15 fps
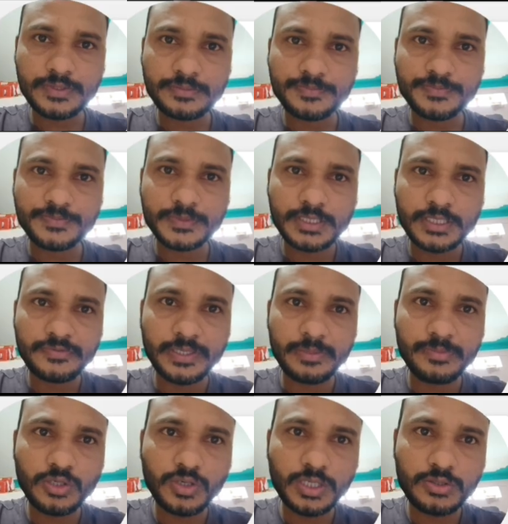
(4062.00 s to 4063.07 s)
Given below
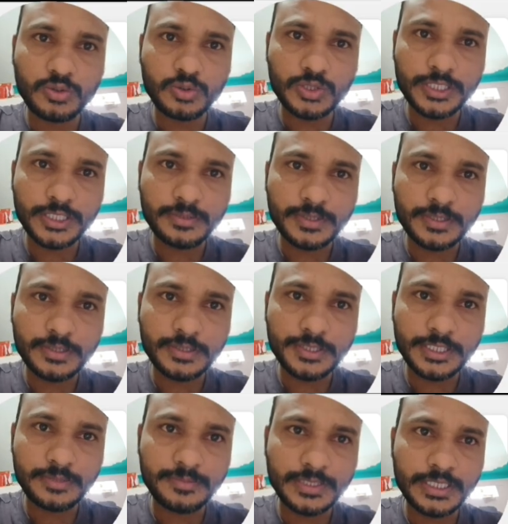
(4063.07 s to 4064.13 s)
are two
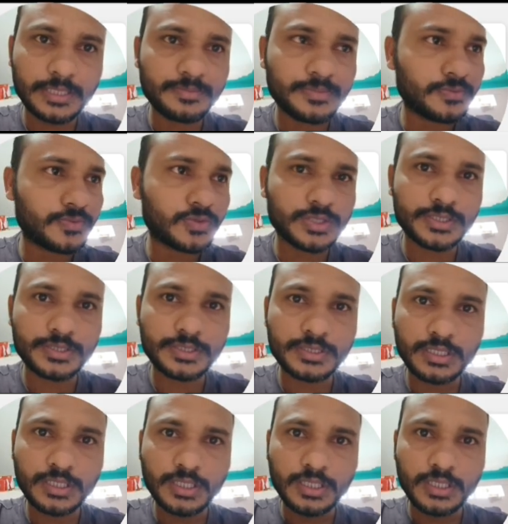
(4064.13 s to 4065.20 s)
statement type of questions.
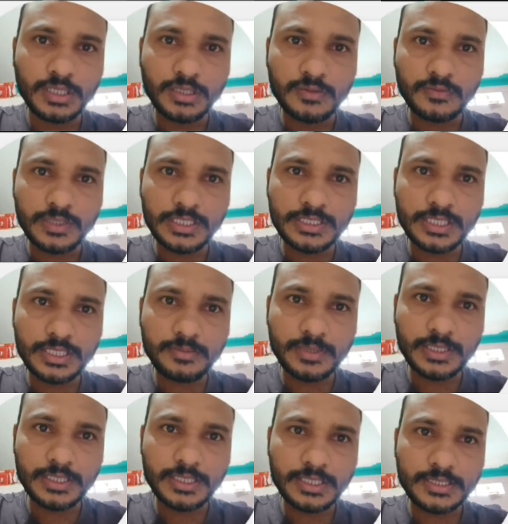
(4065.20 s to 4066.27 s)
One is label
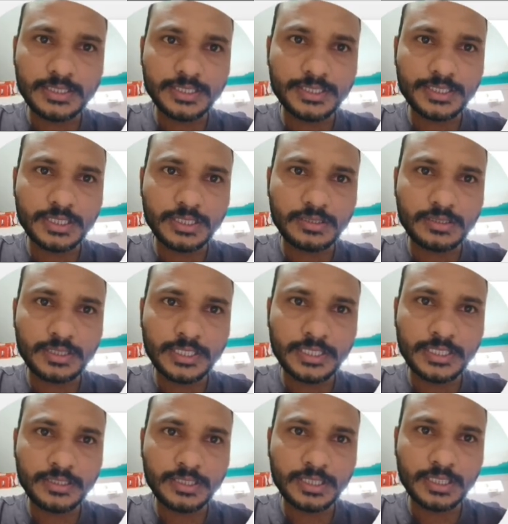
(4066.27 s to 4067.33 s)
assertion A,
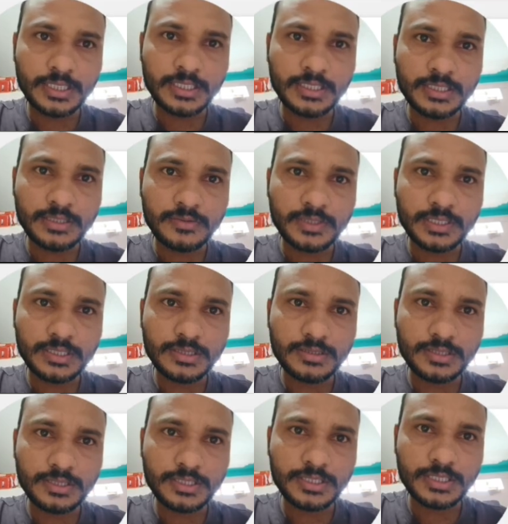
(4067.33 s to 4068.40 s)
and another one is
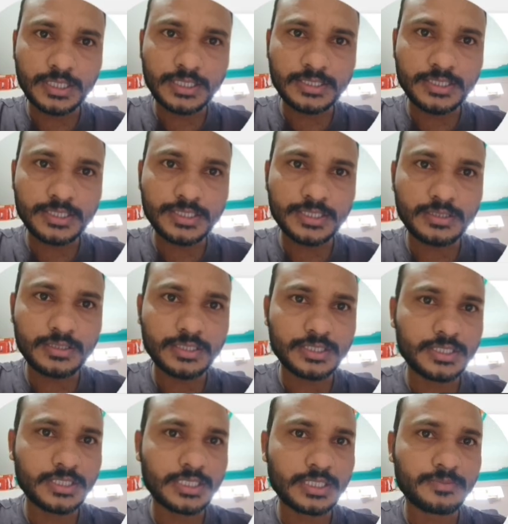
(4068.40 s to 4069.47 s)
reason. Assertion, reason
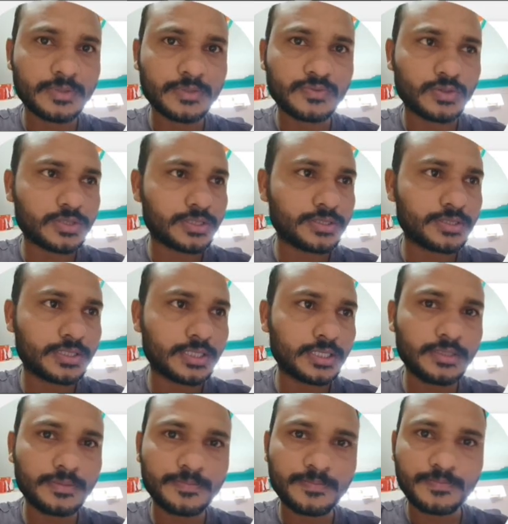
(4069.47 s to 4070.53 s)
type of questions here.
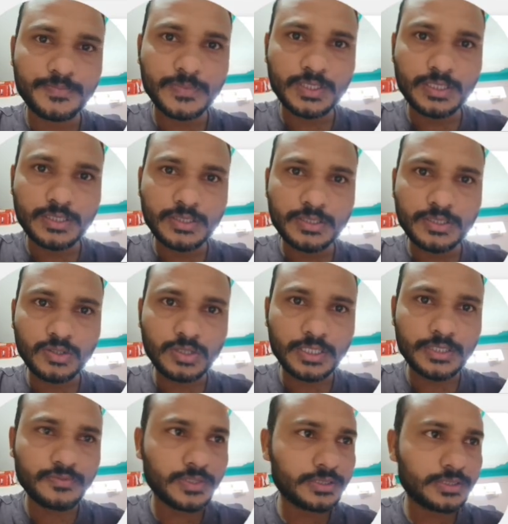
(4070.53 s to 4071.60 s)
So read
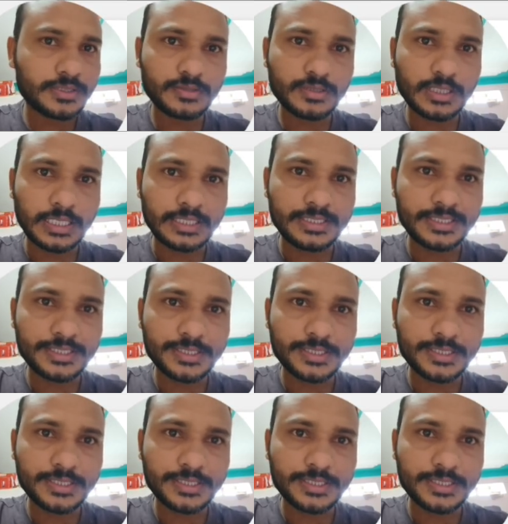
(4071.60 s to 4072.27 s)
once. Assertion: